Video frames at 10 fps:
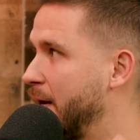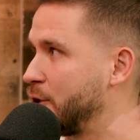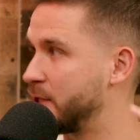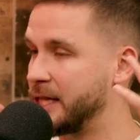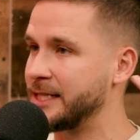
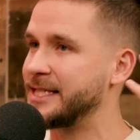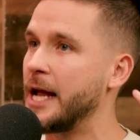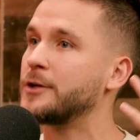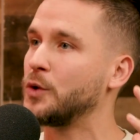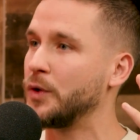just the
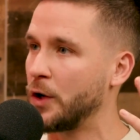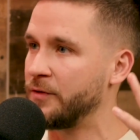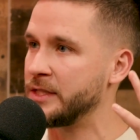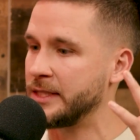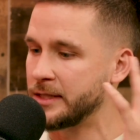central
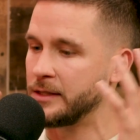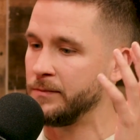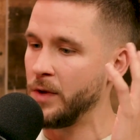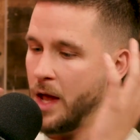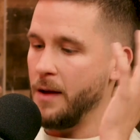nervous
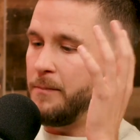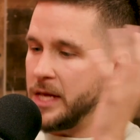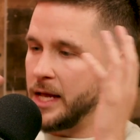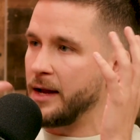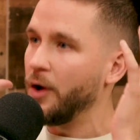system
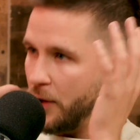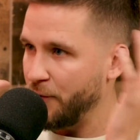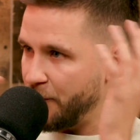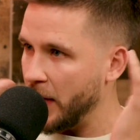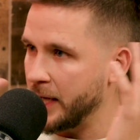being
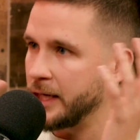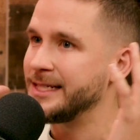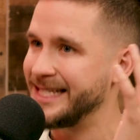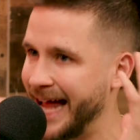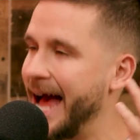fucking
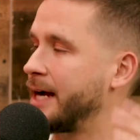taxed.